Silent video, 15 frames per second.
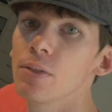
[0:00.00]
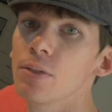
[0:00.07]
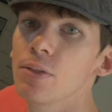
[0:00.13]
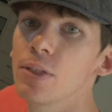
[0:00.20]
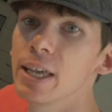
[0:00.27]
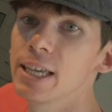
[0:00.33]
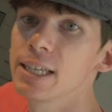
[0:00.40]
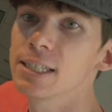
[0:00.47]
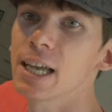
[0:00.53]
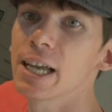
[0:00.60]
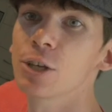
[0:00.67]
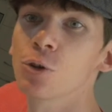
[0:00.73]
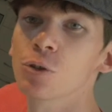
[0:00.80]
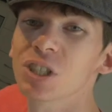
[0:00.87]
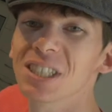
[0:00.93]
These are
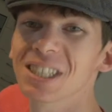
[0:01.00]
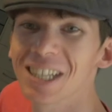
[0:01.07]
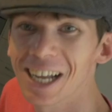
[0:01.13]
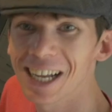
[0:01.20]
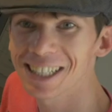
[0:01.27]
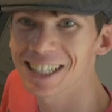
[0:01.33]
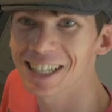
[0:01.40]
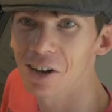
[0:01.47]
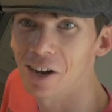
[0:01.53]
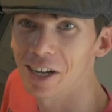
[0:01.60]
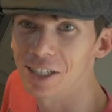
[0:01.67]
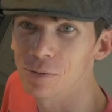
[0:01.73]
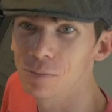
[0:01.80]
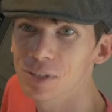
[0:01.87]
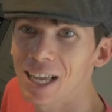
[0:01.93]
your starting
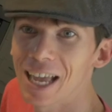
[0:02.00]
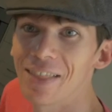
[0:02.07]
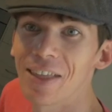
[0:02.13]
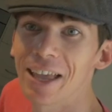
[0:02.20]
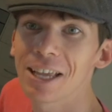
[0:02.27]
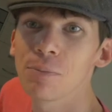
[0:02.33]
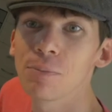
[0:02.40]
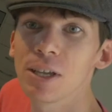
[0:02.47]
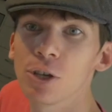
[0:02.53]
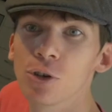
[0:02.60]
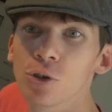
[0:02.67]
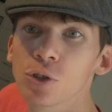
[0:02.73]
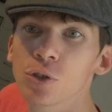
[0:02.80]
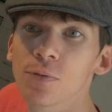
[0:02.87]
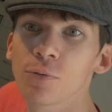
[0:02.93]
items, and they can be
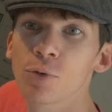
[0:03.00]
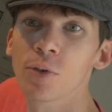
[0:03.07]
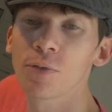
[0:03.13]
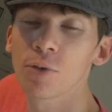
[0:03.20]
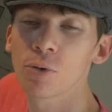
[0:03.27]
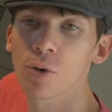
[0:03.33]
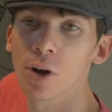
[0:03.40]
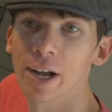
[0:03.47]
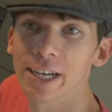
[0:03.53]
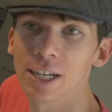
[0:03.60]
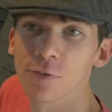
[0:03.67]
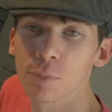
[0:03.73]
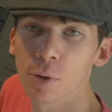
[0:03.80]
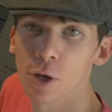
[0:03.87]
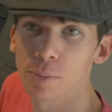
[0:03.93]
used for a variety
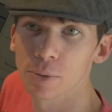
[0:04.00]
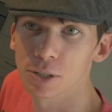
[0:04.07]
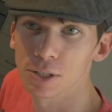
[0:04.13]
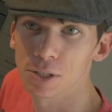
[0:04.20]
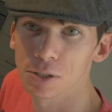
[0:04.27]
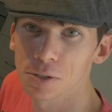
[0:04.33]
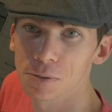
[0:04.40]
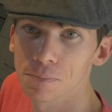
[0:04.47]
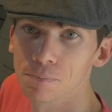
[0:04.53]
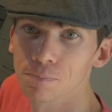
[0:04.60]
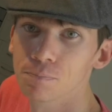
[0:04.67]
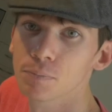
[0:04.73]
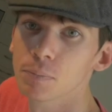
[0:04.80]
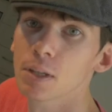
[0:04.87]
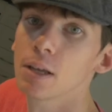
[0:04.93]
of purposes.
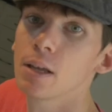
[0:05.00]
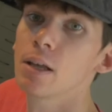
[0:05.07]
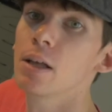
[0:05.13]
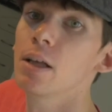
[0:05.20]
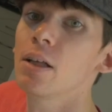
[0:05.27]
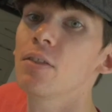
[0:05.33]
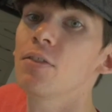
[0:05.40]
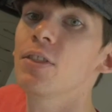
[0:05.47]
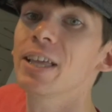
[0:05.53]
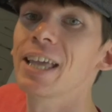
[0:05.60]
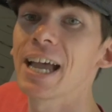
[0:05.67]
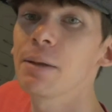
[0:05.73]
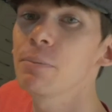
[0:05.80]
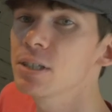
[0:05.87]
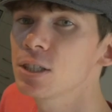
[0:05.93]
The
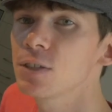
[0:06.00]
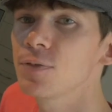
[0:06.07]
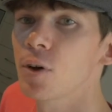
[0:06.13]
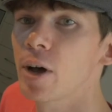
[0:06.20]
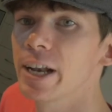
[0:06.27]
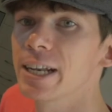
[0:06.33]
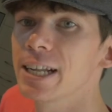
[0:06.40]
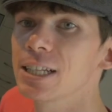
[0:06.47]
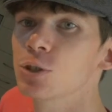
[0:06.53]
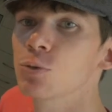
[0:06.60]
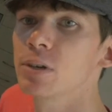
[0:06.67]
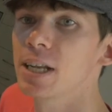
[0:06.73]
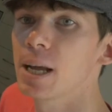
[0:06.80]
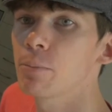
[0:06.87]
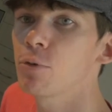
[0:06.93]
game is divided into
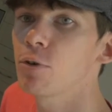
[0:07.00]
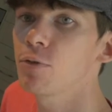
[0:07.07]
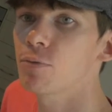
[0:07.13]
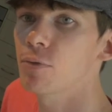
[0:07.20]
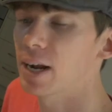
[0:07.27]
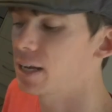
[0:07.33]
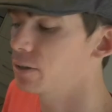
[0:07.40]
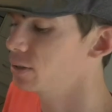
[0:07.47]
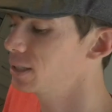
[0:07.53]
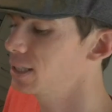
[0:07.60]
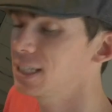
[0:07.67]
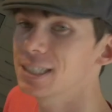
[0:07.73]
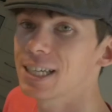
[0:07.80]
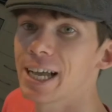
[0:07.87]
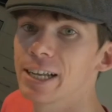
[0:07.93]
a number of rounds
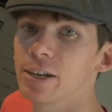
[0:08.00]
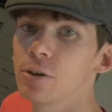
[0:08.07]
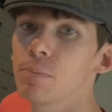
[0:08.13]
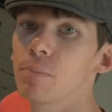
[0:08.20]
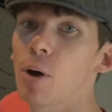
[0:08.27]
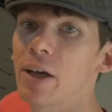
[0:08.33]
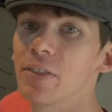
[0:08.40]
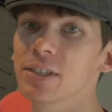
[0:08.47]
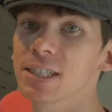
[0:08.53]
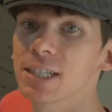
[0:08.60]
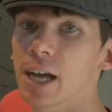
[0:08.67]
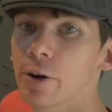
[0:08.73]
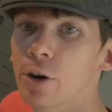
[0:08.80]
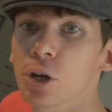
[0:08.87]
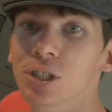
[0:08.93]
dictated by the
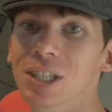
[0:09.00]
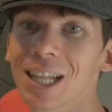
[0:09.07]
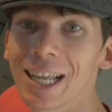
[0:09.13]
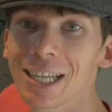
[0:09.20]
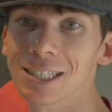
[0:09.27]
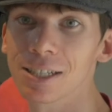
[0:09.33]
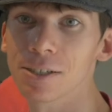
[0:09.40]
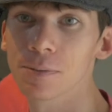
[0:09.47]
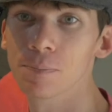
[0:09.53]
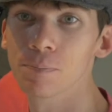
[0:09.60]
scenario selected.